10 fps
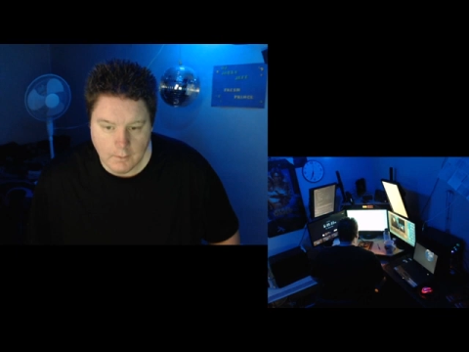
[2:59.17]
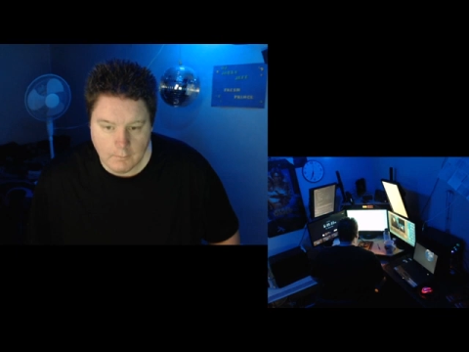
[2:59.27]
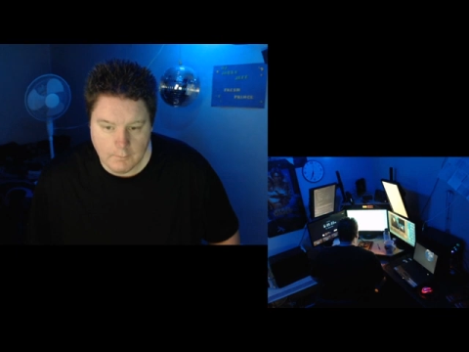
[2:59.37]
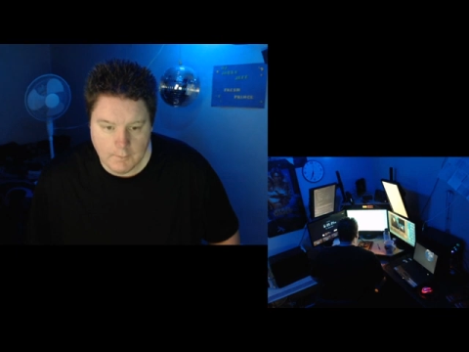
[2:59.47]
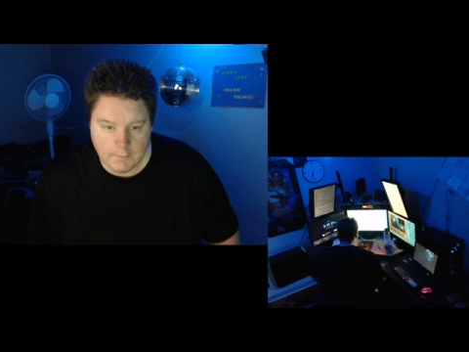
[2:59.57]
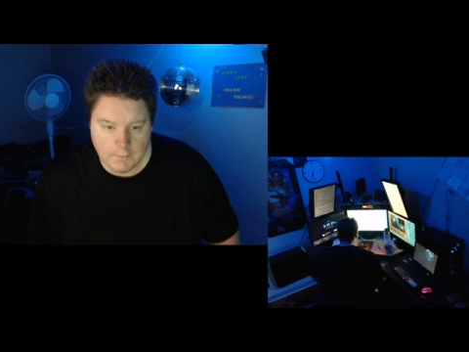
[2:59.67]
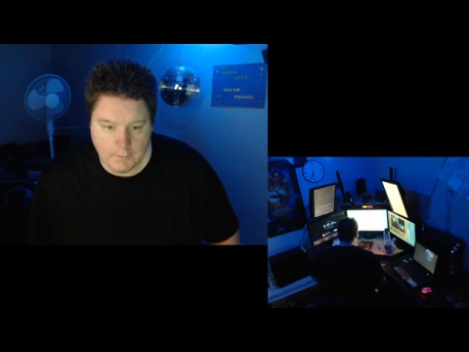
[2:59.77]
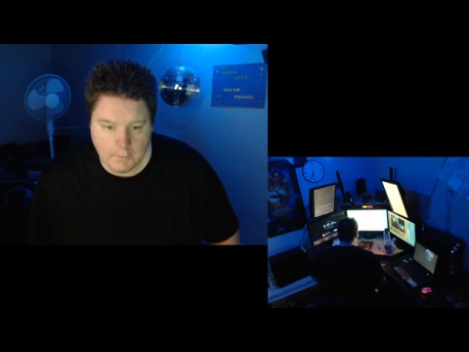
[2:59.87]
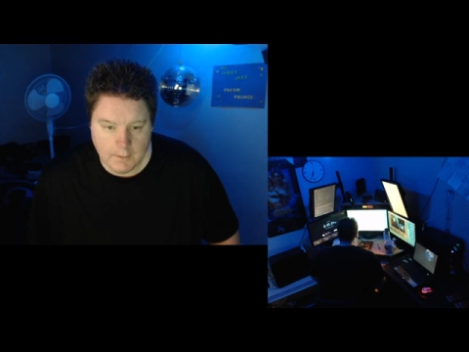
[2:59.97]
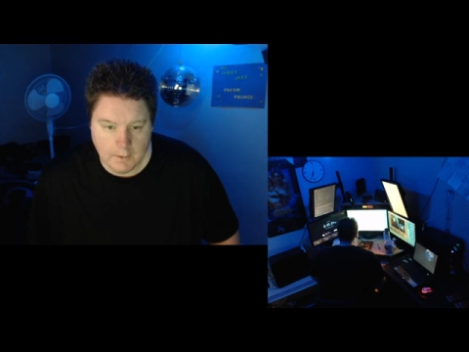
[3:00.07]
revealed the
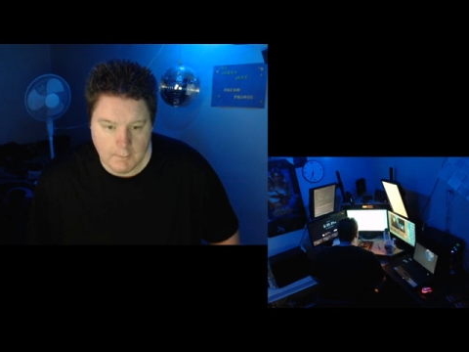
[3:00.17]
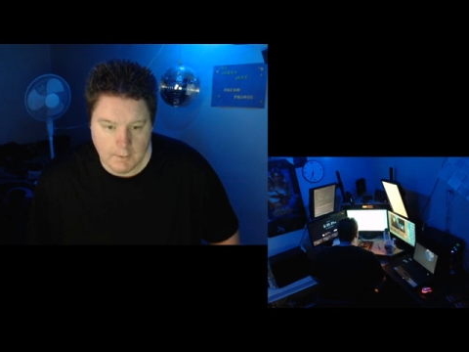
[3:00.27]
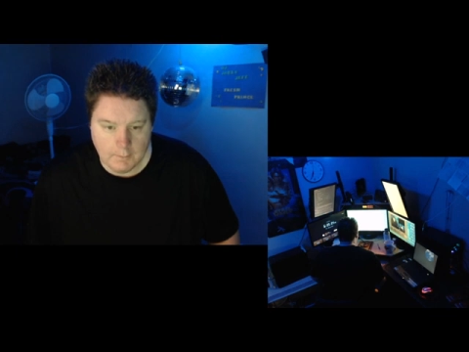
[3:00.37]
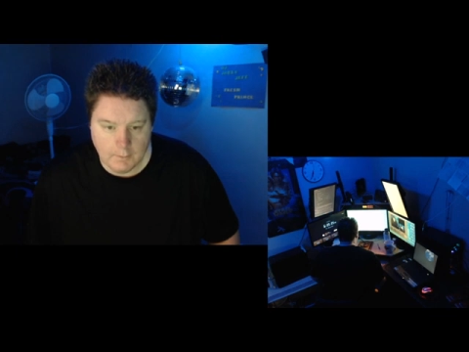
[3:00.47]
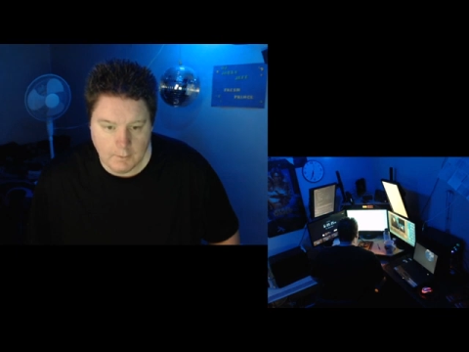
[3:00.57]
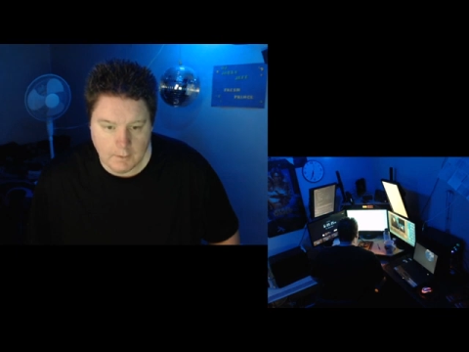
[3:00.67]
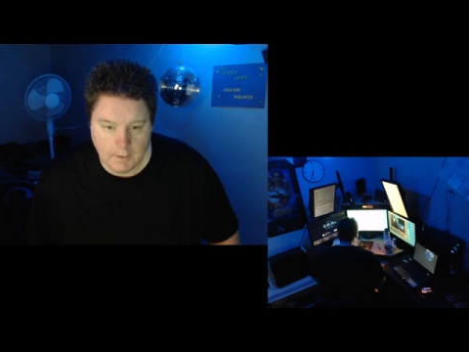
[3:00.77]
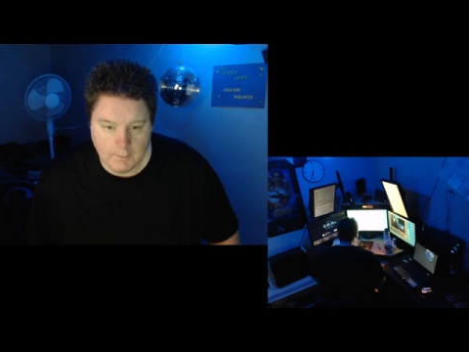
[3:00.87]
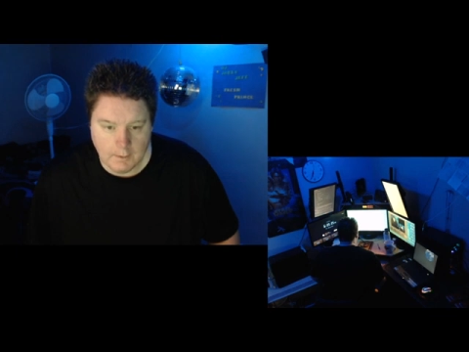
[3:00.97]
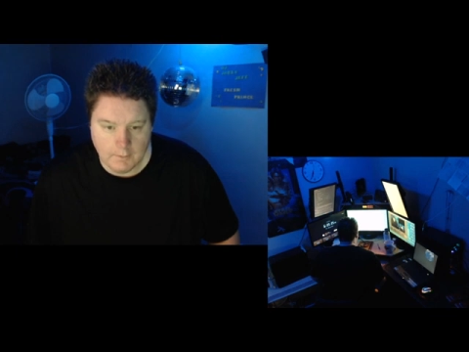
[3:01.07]
three-dimensional
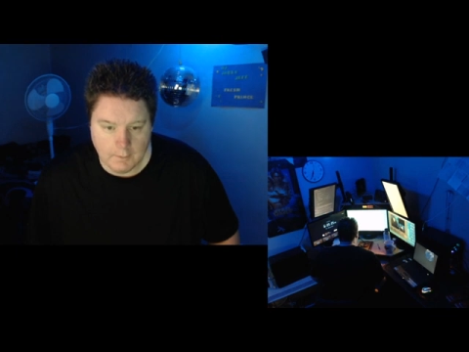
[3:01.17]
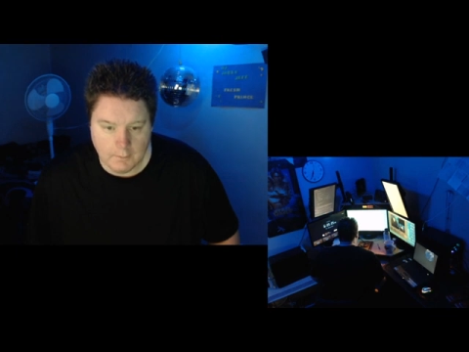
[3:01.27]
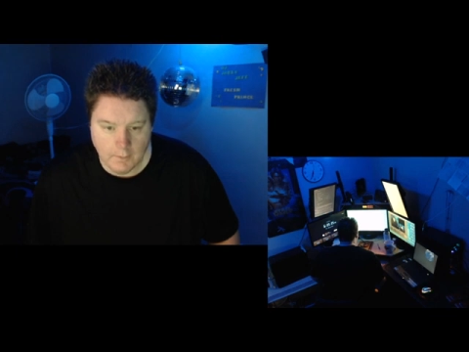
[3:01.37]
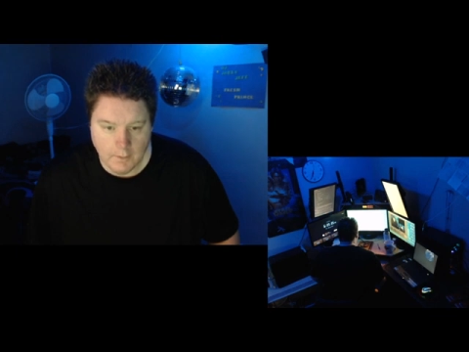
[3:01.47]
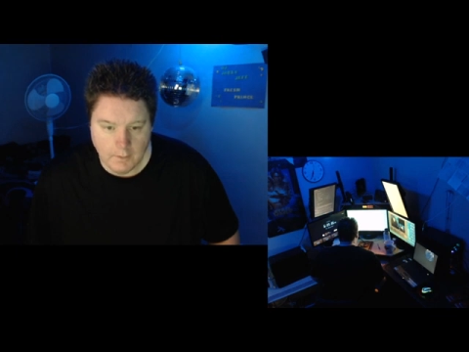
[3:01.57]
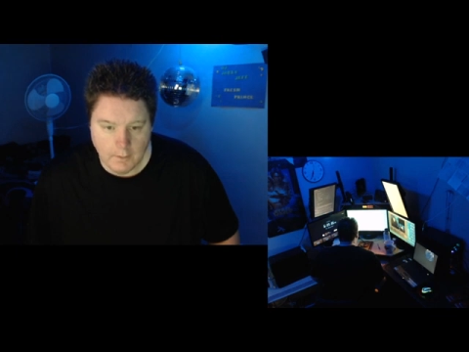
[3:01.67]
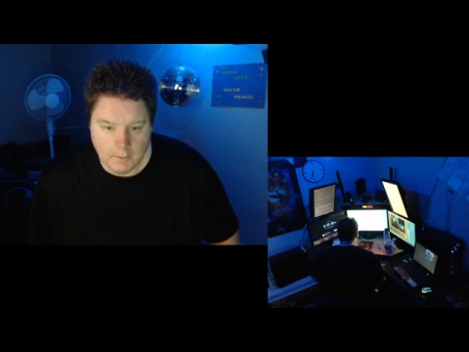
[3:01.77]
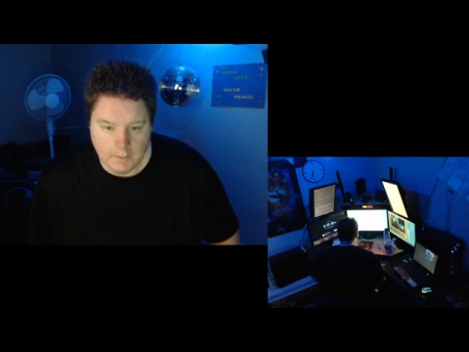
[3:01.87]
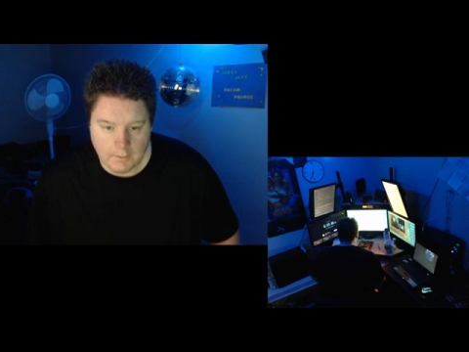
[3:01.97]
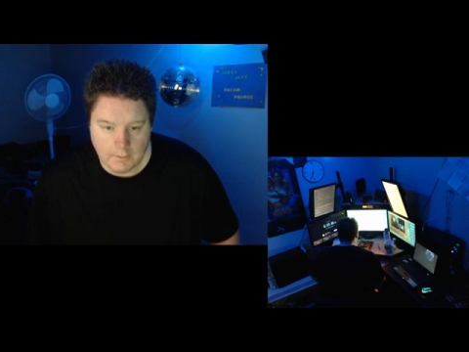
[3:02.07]
organization
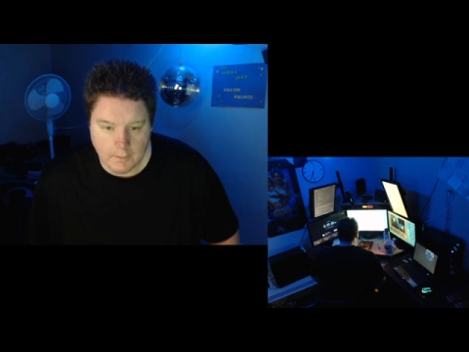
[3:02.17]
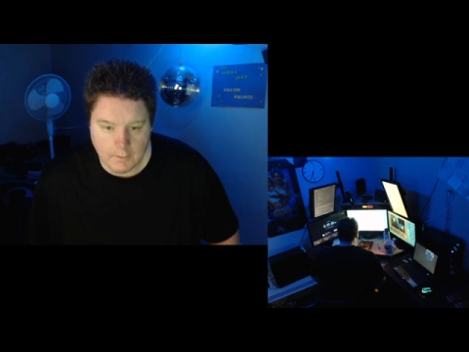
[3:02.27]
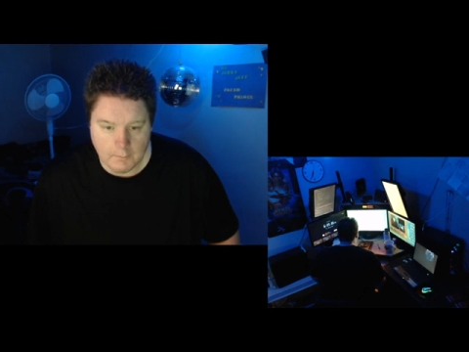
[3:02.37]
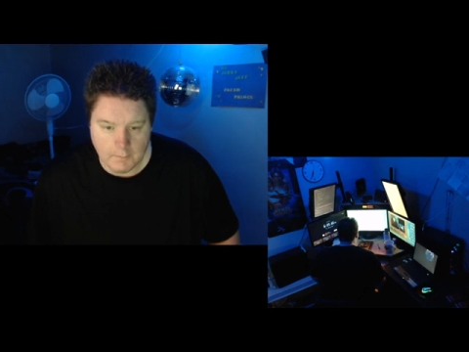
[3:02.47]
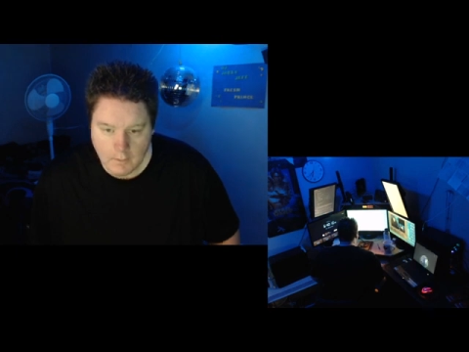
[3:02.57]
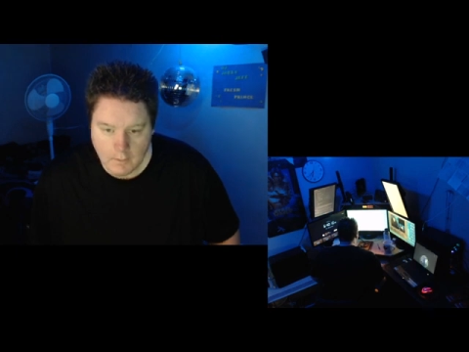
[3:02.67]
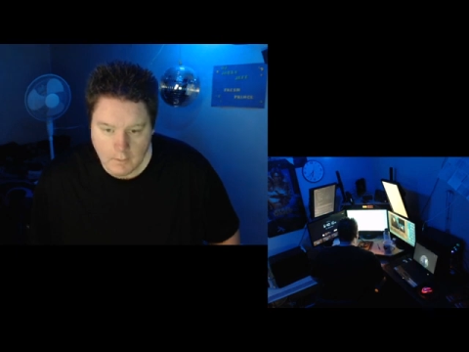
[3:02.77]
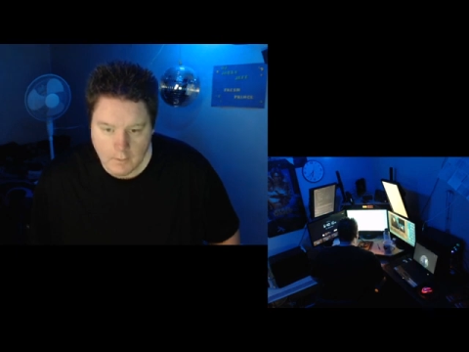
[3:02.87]
of the sarcomere,